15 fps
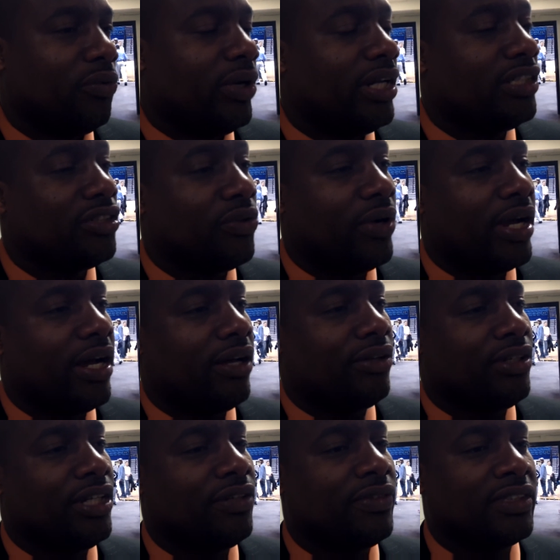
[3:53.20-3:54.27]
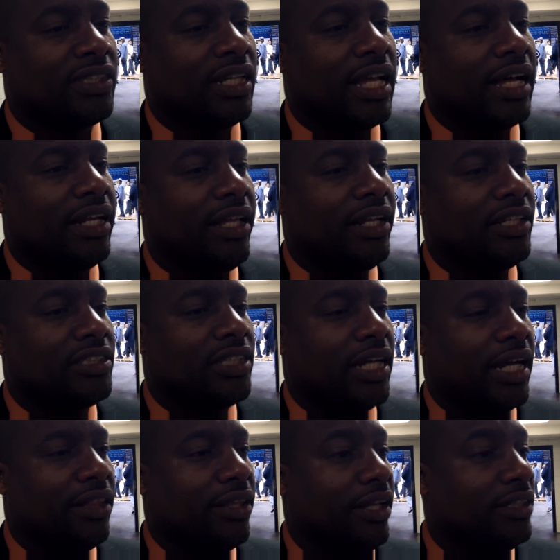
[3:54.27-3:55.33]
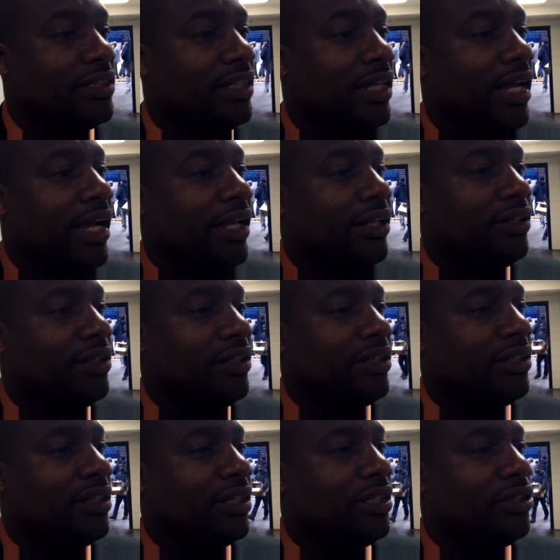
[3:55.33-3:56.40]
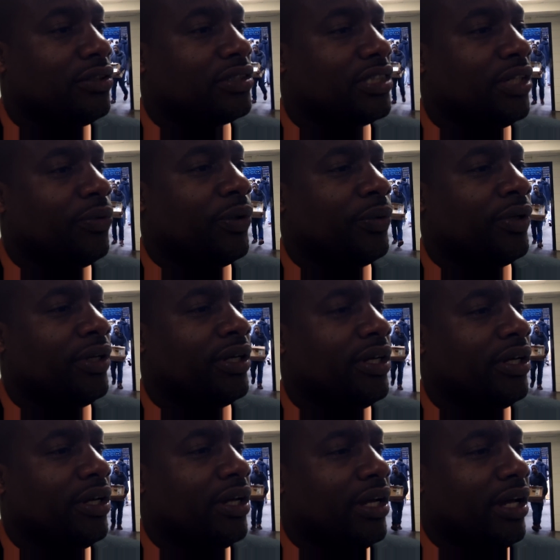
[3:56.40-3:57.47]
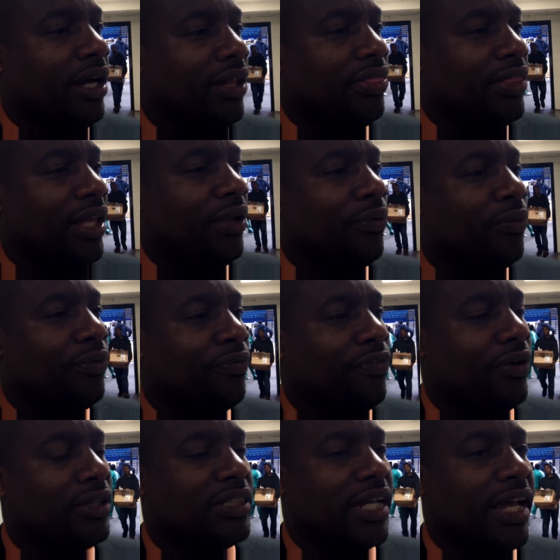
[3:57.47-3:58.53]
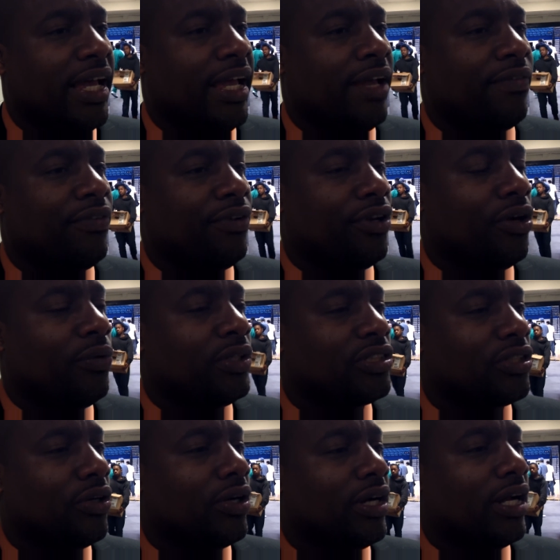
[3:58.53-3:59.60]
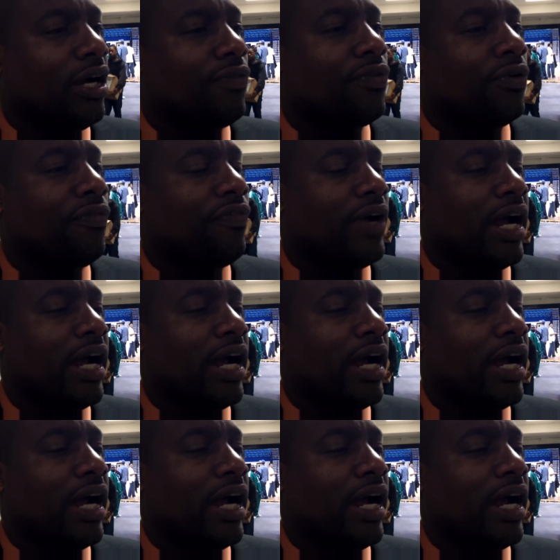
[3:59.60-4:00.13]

Well, this crowd will give us a lot of energy. I think tonight, you see, first half, you know, we started off on